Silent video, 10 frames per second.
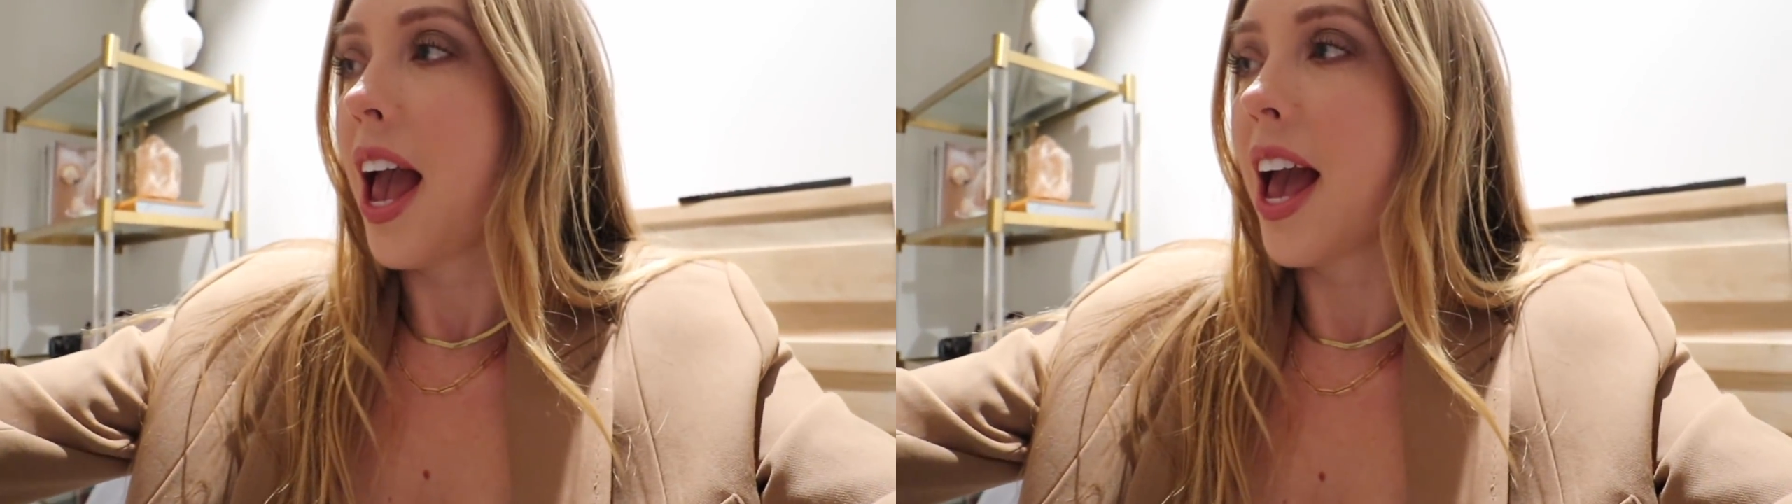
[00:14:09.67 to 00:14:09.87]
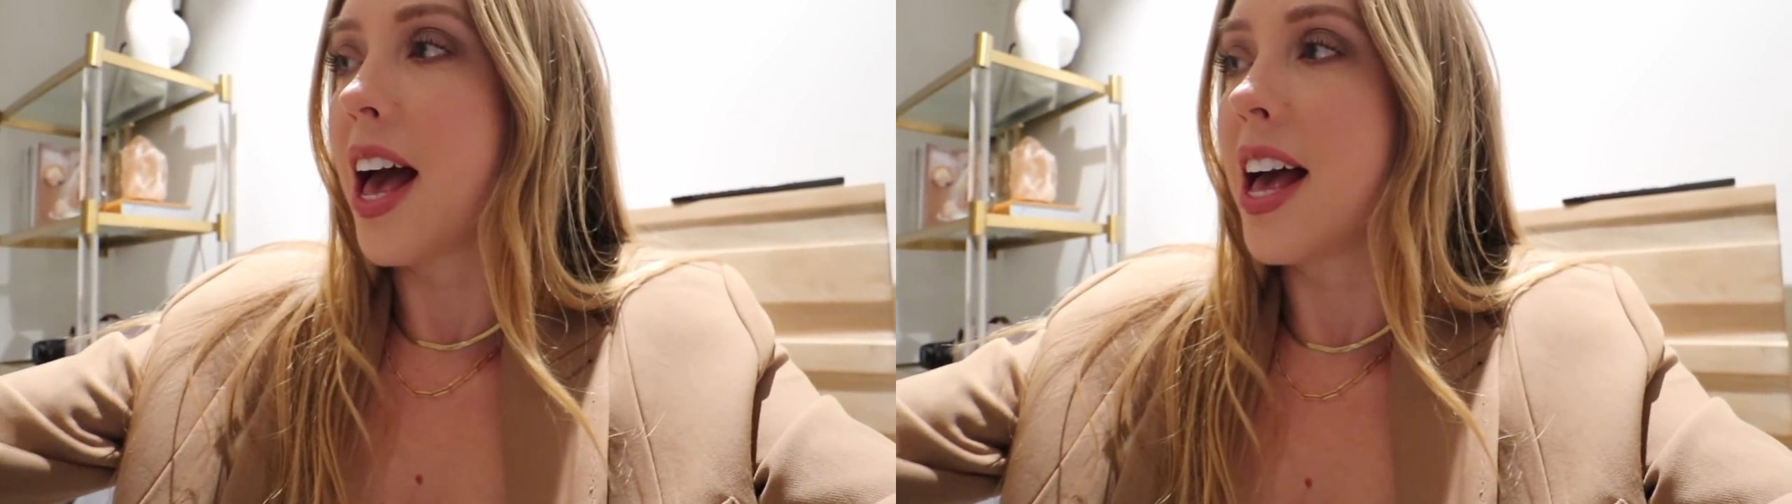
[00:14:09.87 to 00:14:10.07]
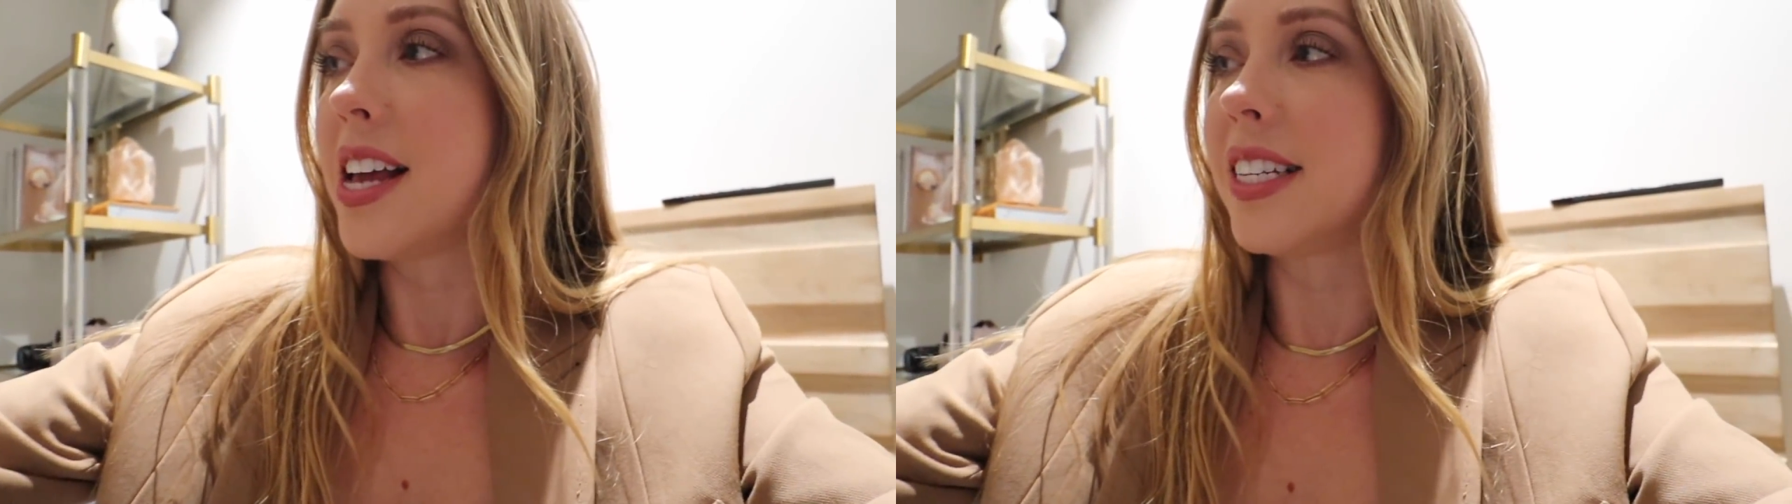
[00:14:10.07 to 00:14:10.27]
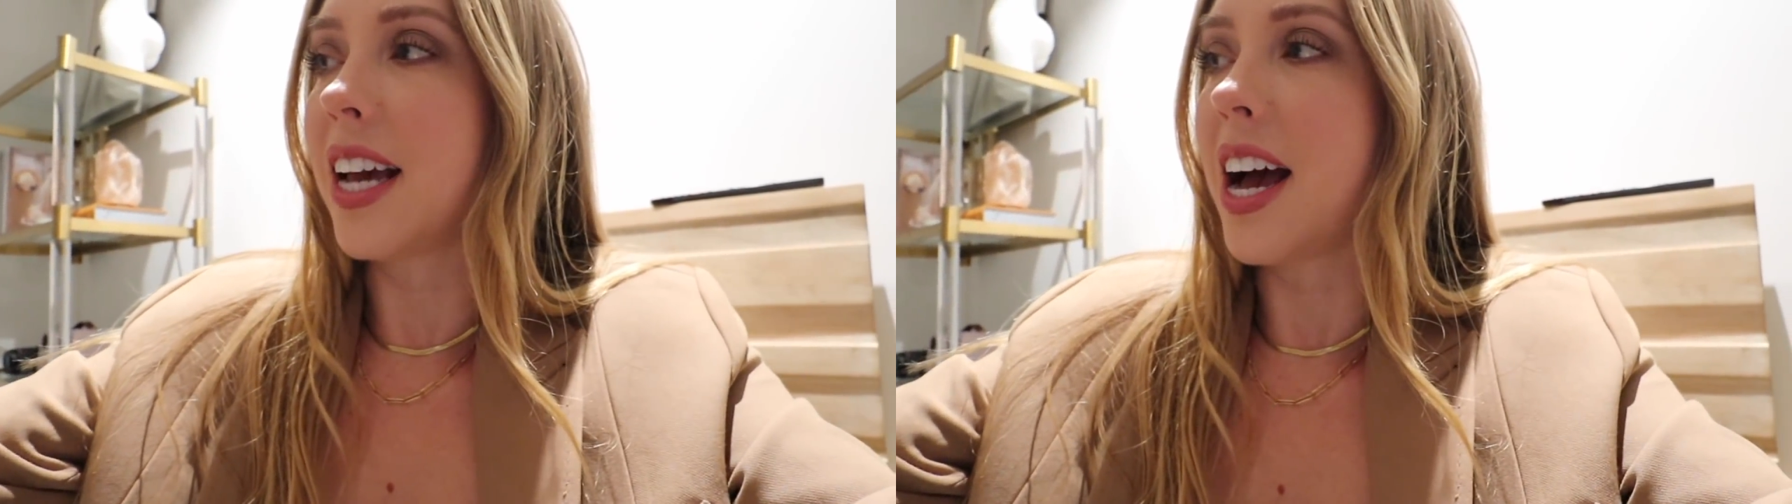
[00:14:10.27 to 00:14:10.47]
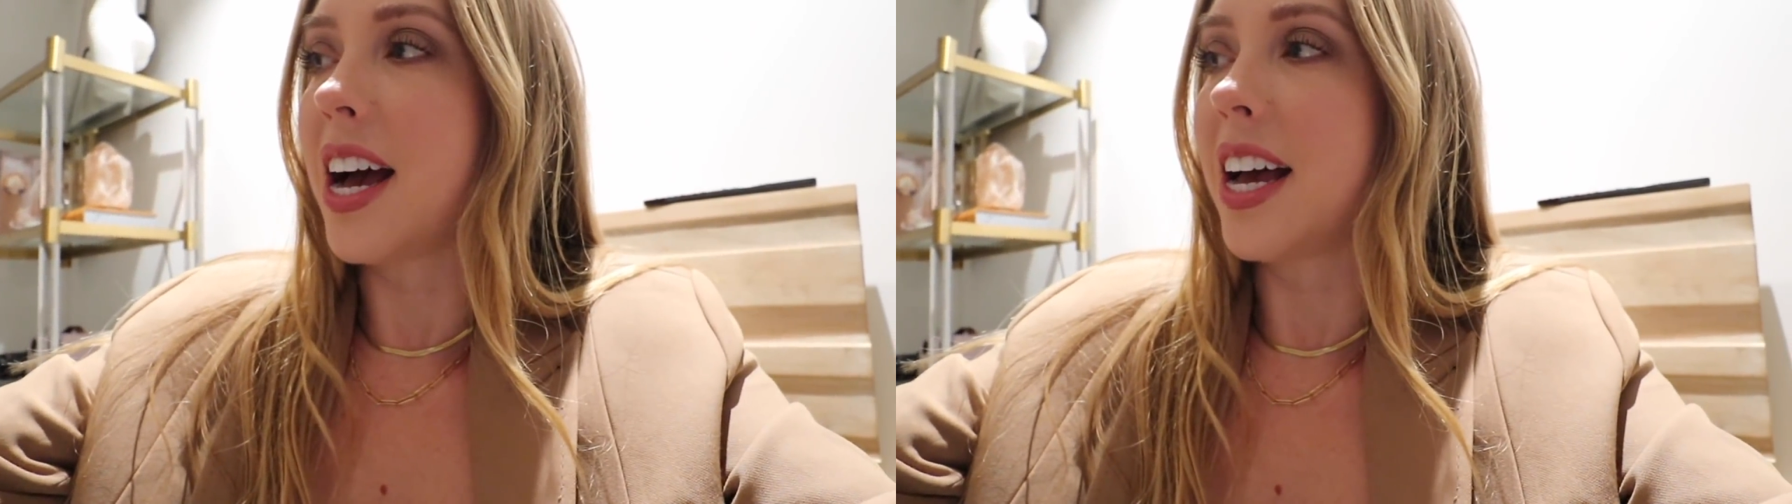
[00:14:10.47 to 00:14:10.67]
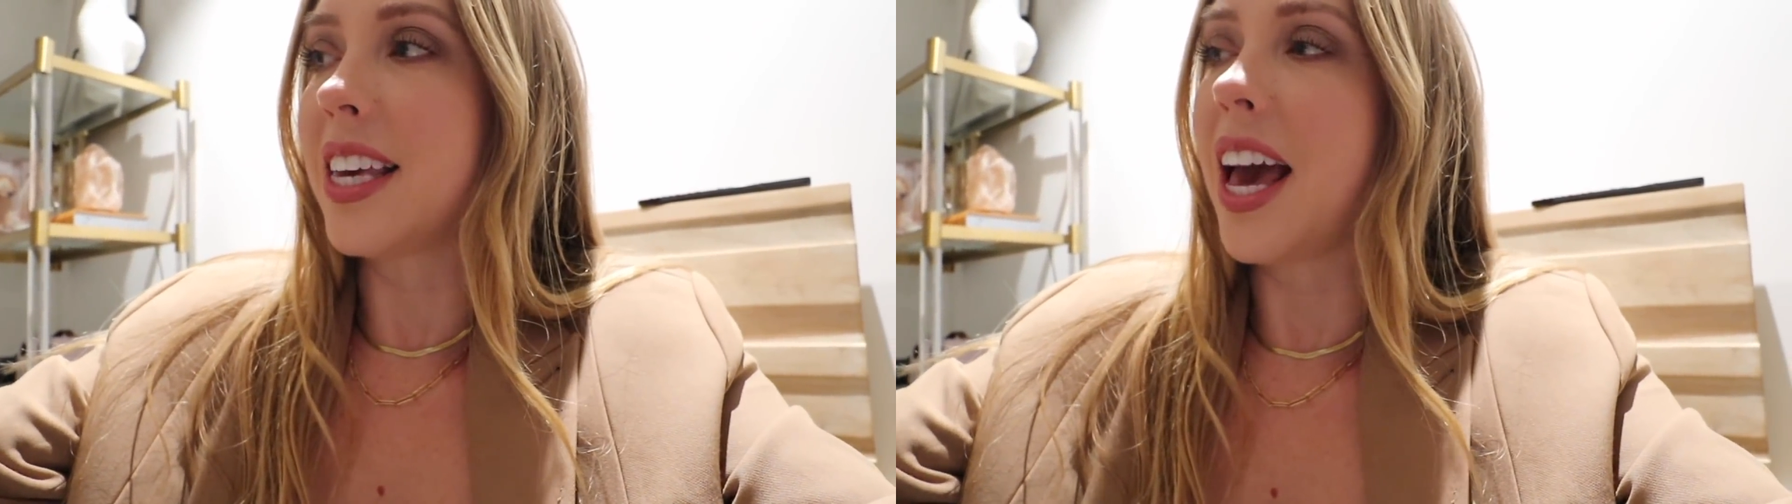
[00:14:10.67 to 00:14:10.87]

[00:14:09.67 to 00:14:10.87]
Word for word: And uh,